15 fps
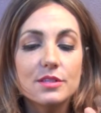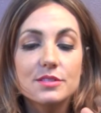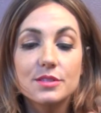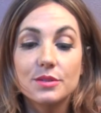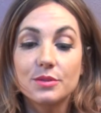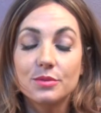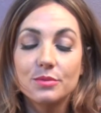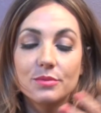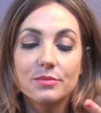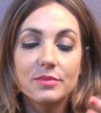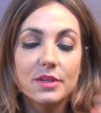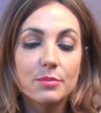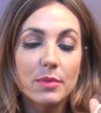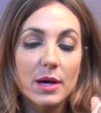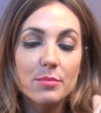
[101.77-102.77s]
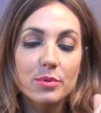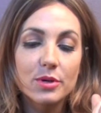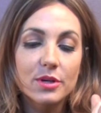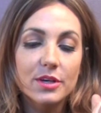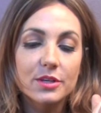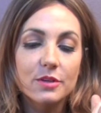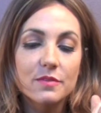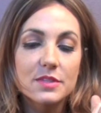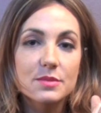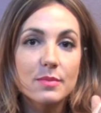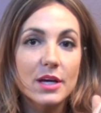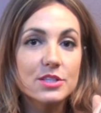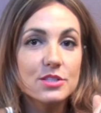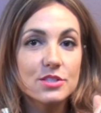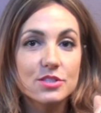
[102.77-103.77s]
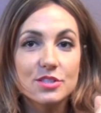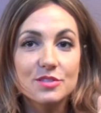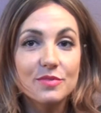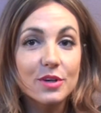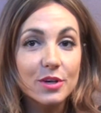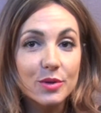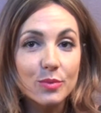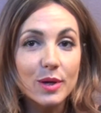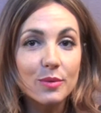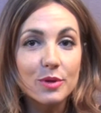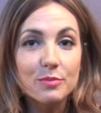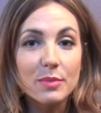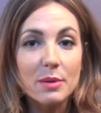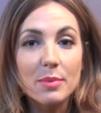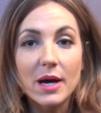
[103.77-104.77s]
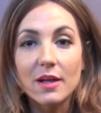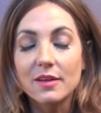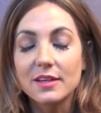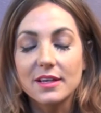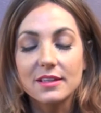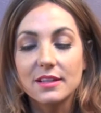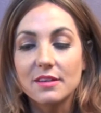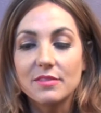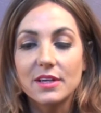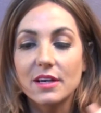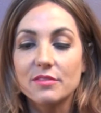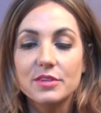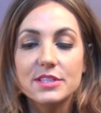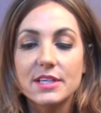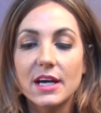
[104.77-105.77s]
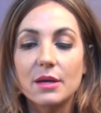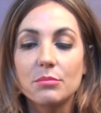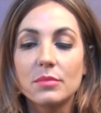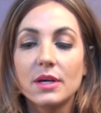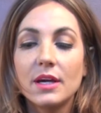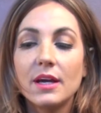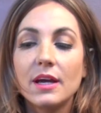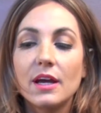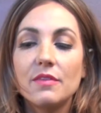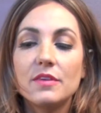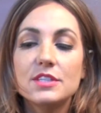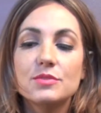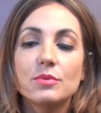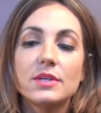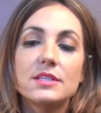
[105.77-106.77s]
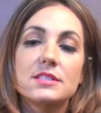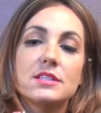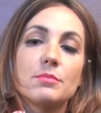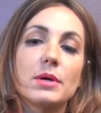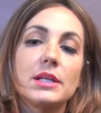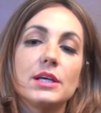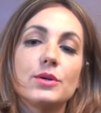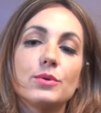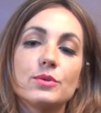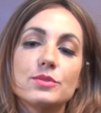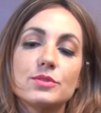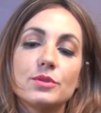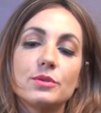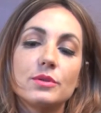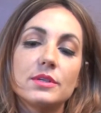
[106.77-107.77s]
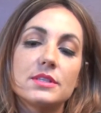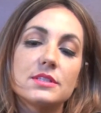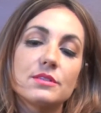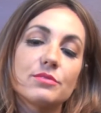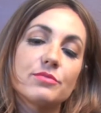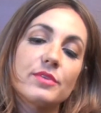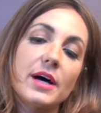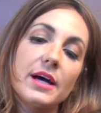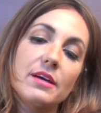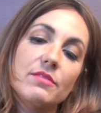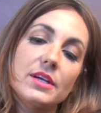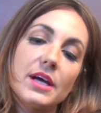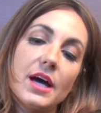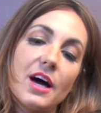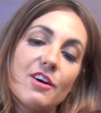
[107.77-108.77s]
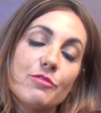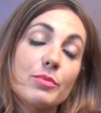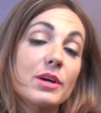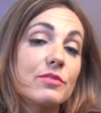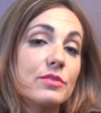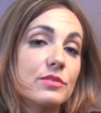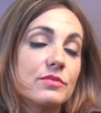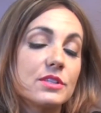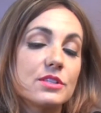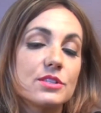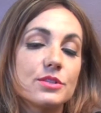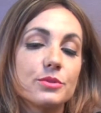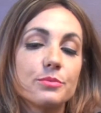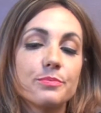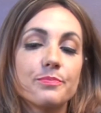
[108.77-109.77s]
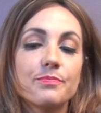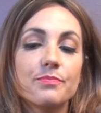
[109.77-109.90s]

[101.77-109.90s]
So in my book, you know, this matches just very well with my palate. I love it every time. And this one is the Bellicoso. It's a 5.5 by 52.